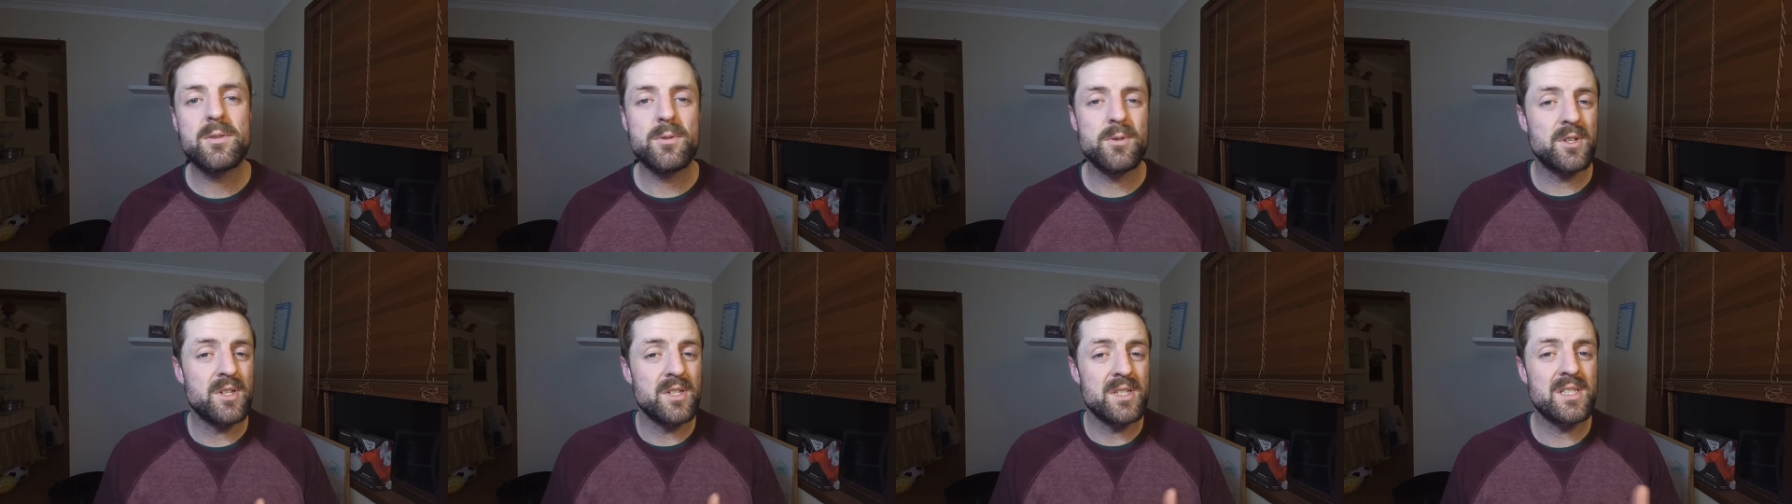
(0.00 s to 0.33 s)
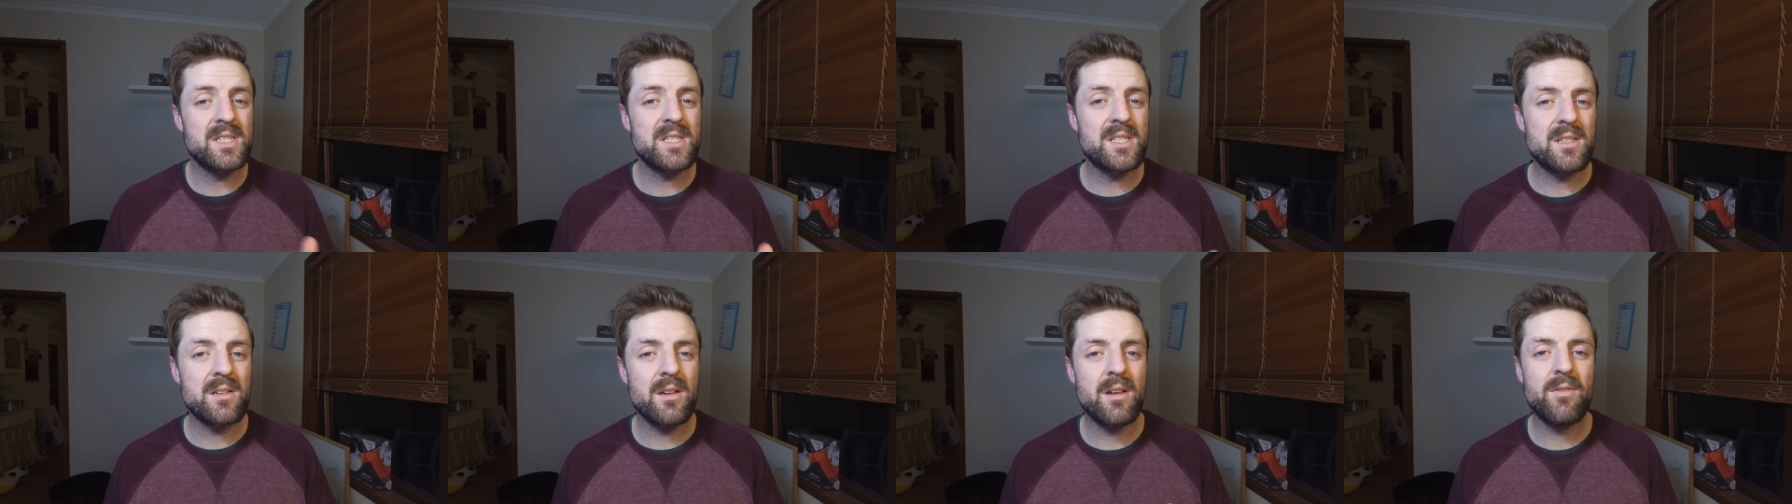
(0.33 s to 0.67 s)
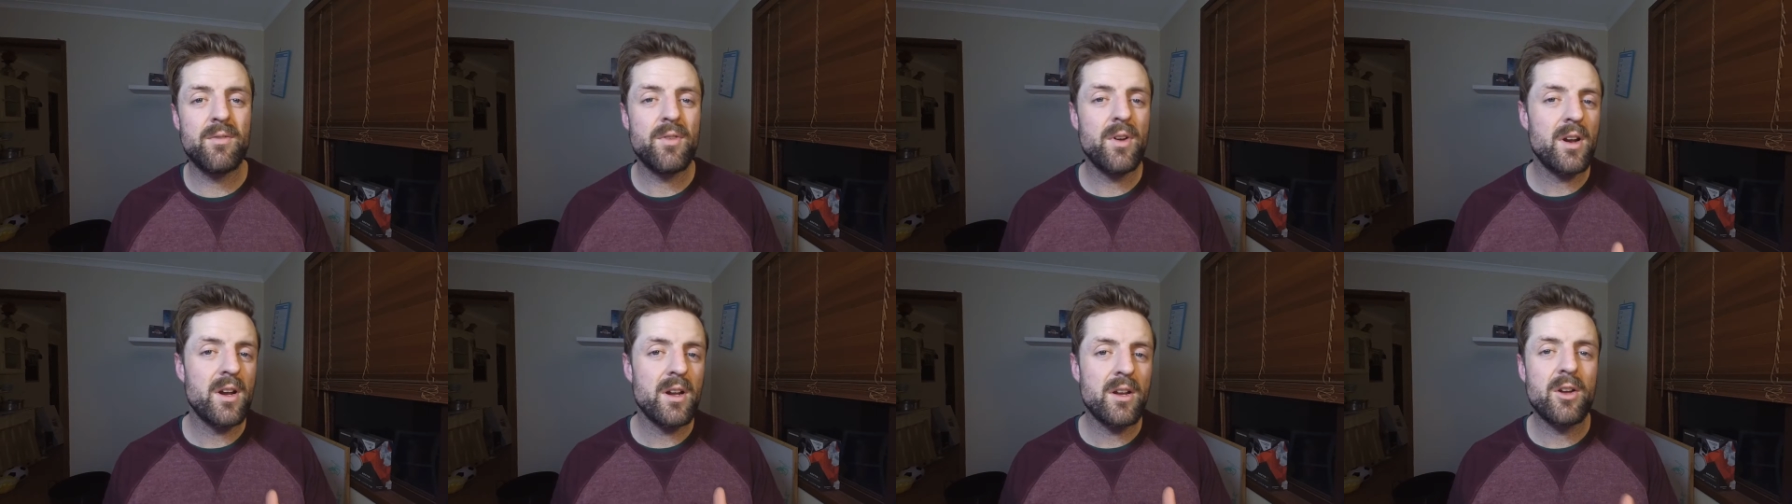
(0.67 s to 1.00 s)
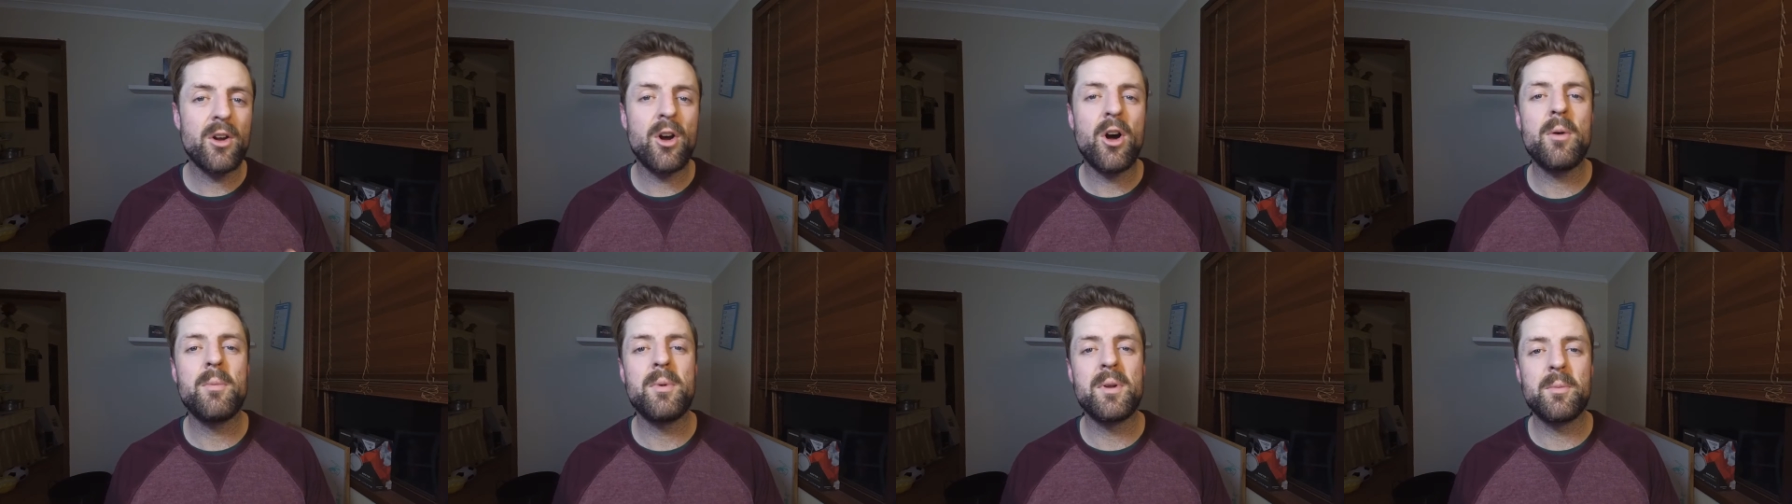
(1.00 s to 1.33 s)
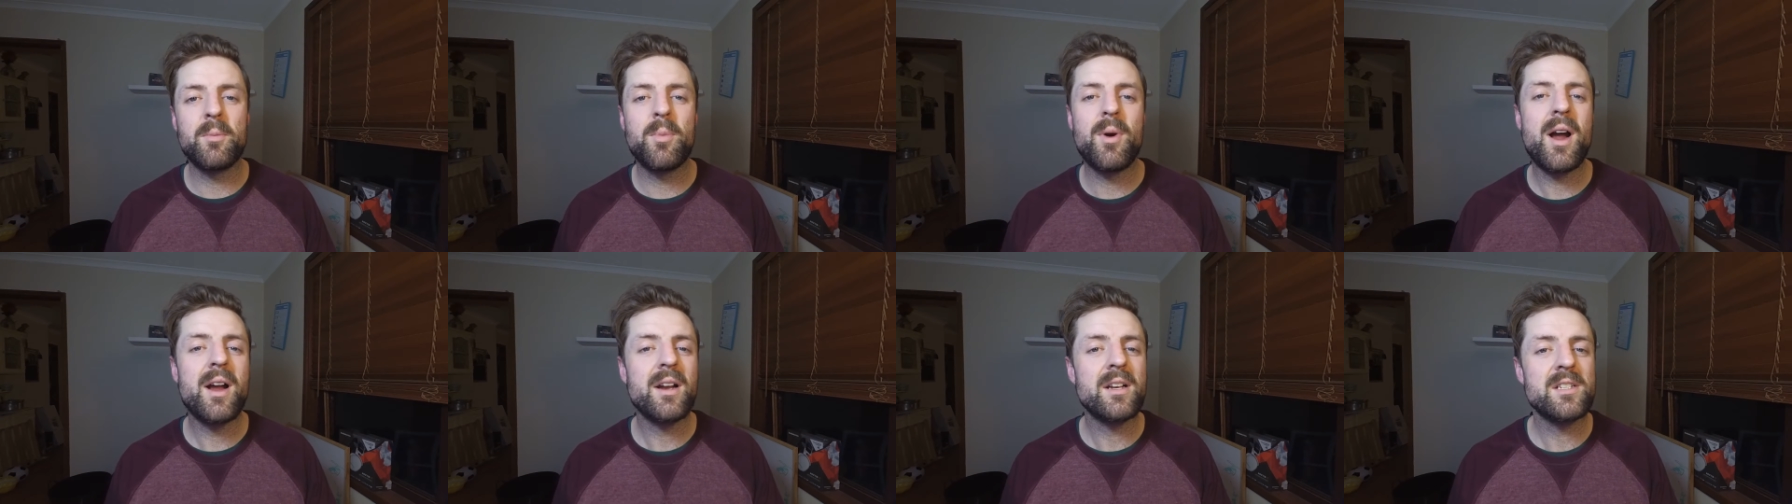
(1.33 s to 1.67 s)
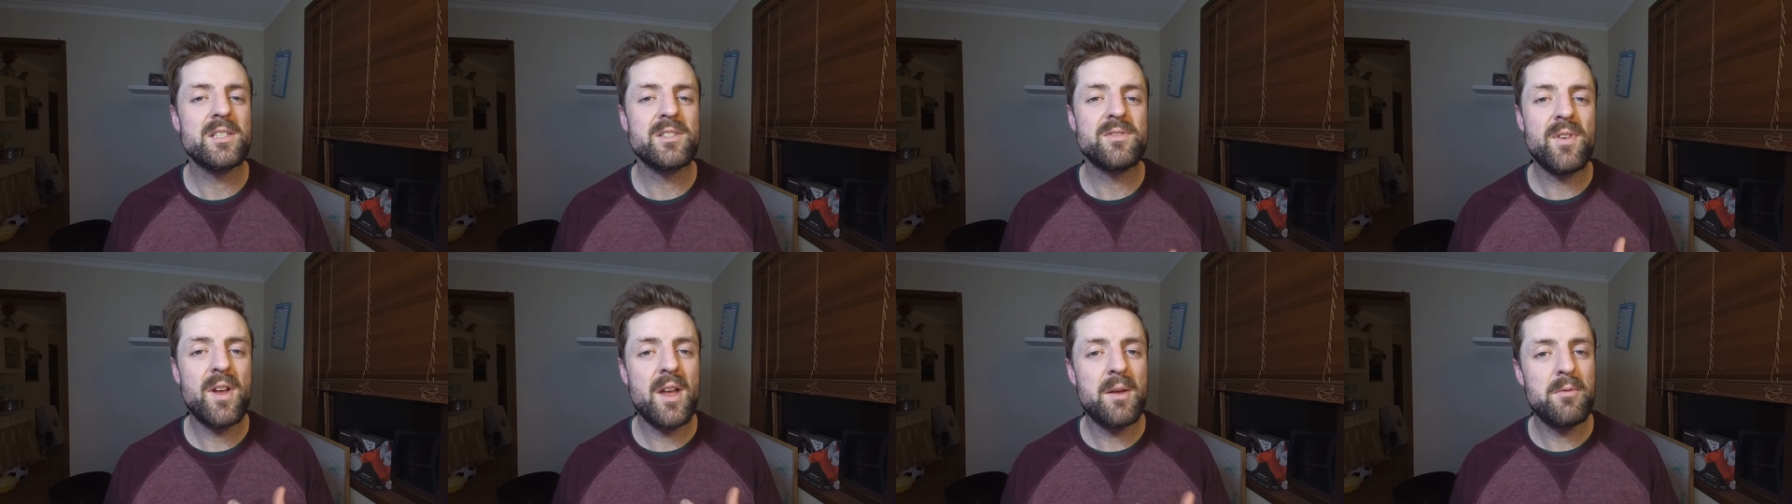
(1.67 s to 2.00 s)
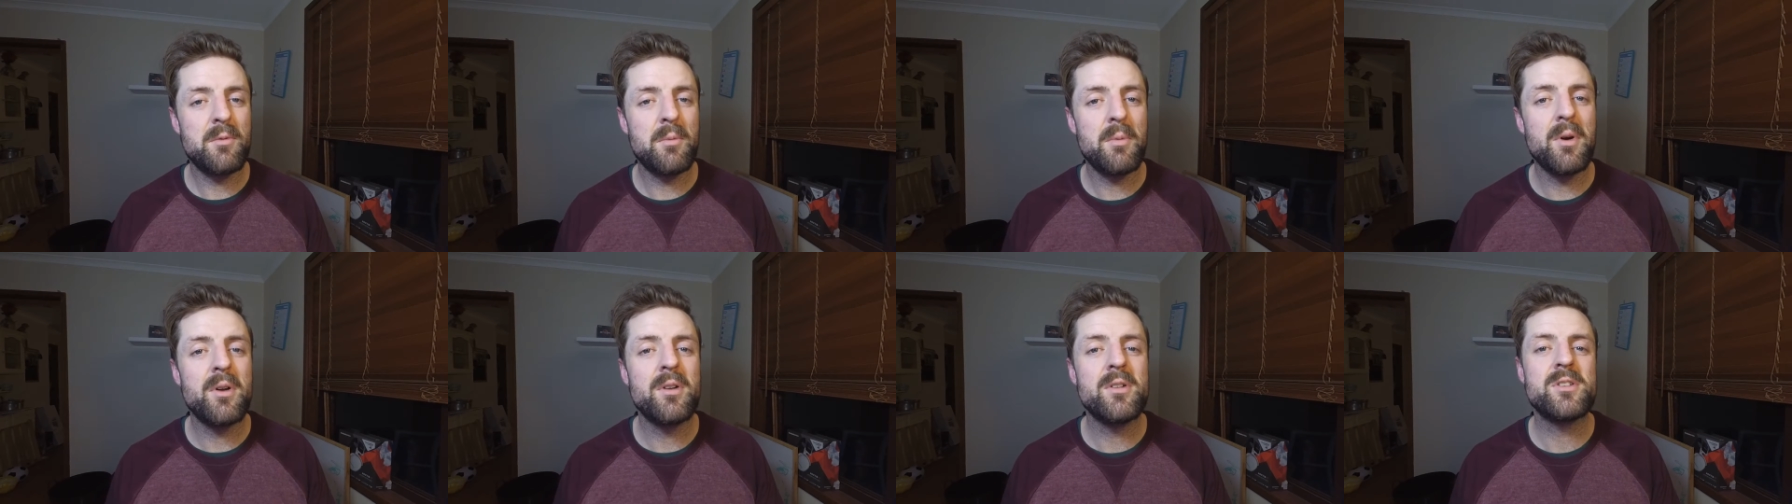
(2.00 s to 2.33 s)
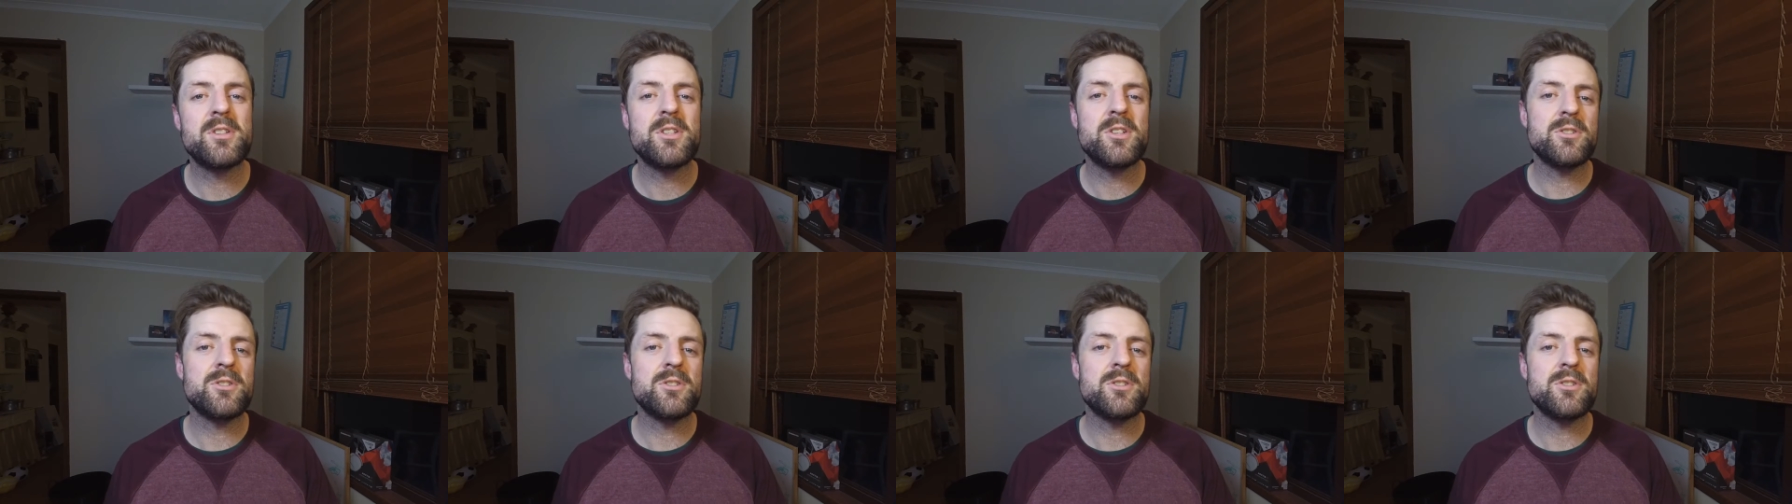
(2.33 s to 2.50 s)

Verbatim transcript: which is a very common practice for MMOs,